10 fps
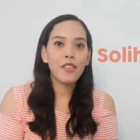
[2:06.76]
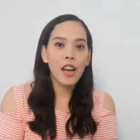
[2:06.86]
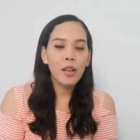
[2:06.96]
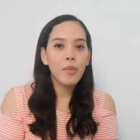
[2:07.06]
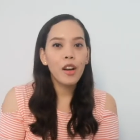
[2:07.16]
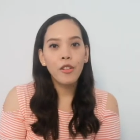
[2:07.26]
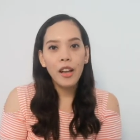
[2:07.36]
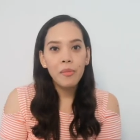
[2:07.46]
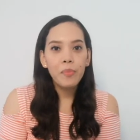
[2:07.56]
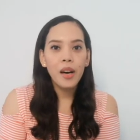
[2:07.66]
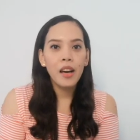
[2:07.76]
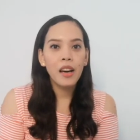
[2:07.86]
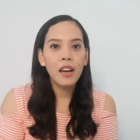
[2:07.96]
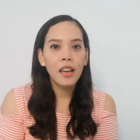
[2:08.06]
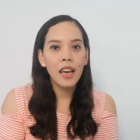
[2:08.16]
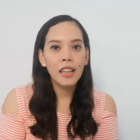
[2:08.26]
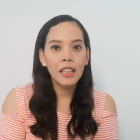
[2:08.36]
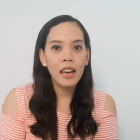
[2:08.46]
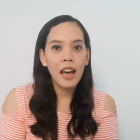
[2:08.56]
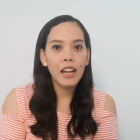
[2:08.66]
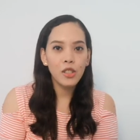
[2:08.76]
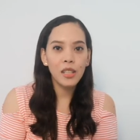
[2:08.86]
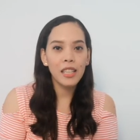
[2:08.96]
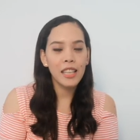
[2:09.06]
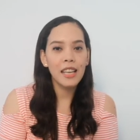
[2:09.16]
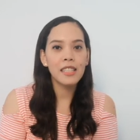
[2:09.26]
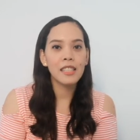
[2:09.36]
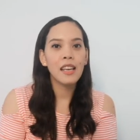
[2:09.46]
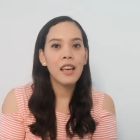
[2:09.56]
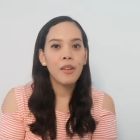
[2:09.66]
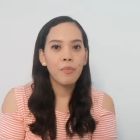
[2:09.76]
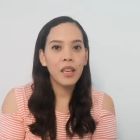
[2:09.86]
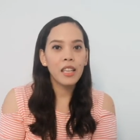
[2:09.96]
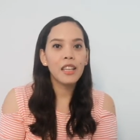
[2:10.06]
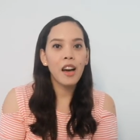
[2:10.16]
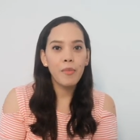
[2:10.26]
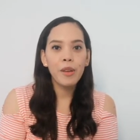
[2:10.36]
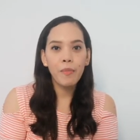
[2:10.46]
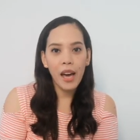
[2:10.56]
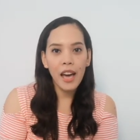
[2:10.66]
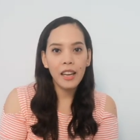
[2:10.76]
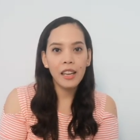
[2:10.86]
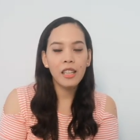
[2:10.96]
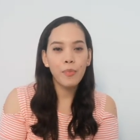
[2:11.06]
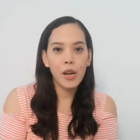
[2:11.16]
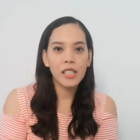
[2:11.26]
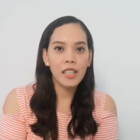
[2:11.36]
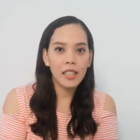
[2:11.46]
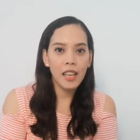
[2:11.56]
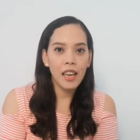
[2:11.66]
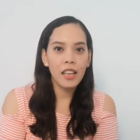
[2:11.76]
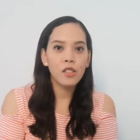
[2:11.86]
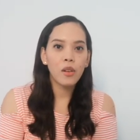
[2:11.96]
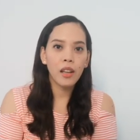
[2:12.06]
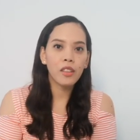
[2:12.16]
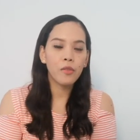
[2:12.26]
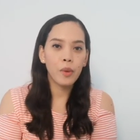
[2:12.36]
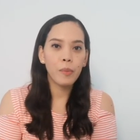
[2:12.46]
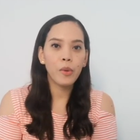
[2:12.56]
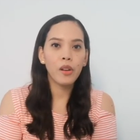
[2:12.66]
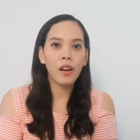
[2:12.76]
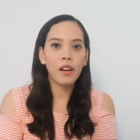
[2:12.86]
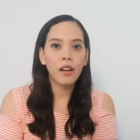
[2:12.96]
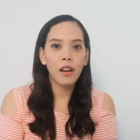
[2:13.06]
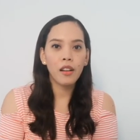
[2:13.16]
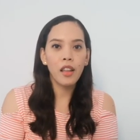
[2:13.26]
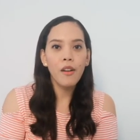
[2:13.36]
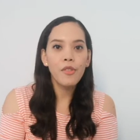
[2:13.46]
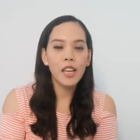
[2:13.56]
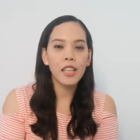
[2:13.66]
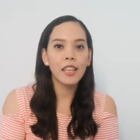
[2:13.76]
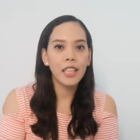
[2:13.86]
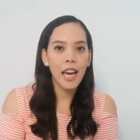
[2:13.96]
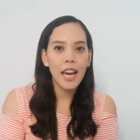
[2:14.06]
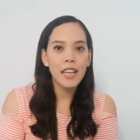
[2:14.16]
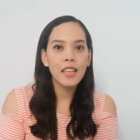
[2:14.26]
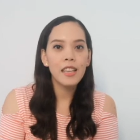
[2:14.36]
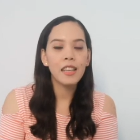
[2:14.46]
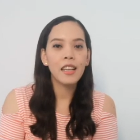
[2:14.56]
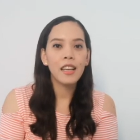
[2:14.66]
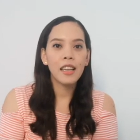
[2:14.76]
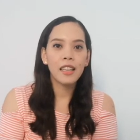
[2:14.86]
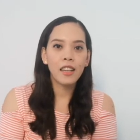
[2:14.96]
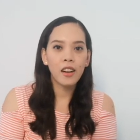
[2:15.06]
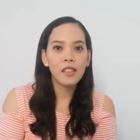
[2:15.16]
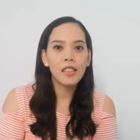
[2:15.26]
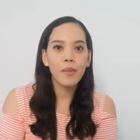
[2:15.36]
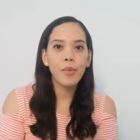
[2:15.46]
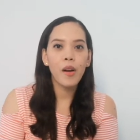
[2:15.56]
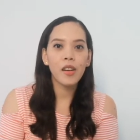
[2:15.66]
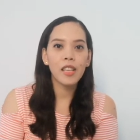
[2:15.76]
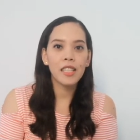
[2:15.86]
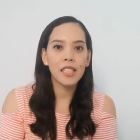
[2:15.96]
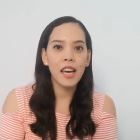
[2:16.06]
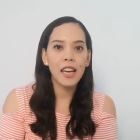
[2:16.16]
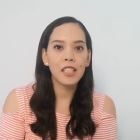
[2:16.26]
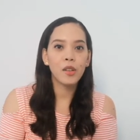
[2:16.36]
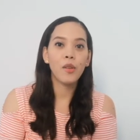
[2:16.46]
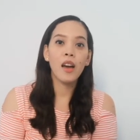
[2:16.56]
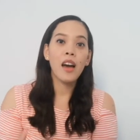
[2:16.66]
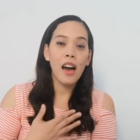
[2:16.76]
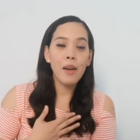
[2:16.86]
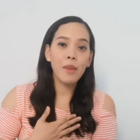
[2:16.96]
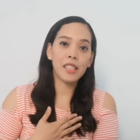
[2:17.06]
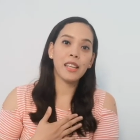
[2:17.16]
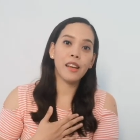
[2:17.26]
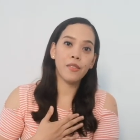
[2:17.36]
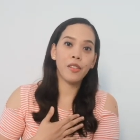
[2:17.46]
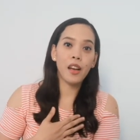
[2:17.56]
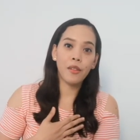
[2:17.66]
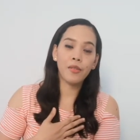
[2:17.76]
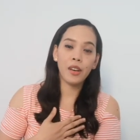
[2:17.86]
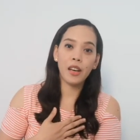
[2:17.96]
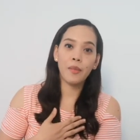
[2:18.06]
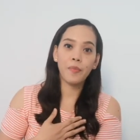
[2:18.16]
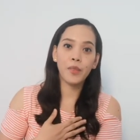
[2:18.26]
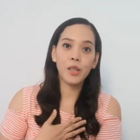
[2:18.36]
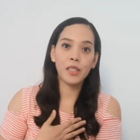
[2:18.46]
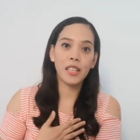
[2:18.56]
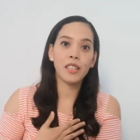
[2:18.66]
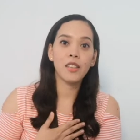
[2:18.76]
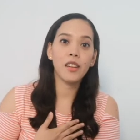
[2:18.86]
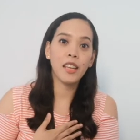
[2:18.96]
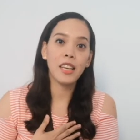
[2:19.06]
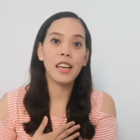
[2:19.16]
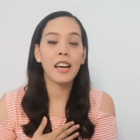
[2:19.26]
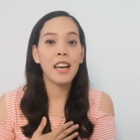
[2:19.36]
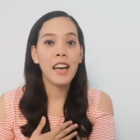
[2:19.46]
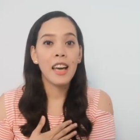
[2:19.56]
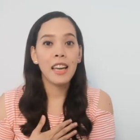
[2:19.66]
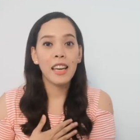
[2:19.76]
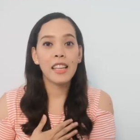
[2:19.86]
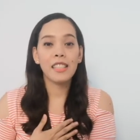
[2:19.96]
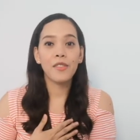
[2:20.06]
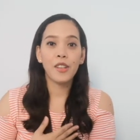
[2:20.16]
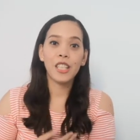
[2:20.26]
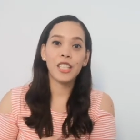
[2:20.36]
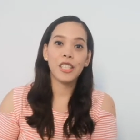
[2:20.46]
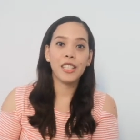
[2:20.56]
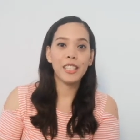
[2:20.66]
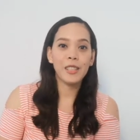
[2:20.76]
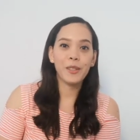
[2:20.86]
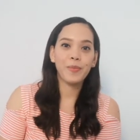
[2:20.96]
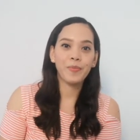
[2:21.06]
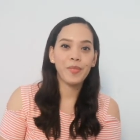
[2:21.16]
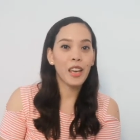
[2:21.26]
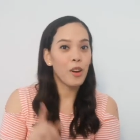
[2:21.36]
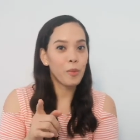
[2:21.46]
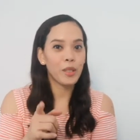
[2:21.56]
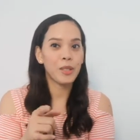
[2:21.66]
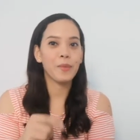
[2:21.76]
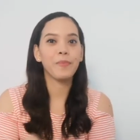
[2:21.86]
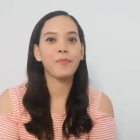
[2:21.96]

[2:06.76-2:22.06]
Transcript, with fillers: your grandma, grandpa. And actually it has been coming back in the present day. So a lot of people are, are loving it again in a contemporary design. So I myself love um, using a solihia kinds of furniture. So I hope you do.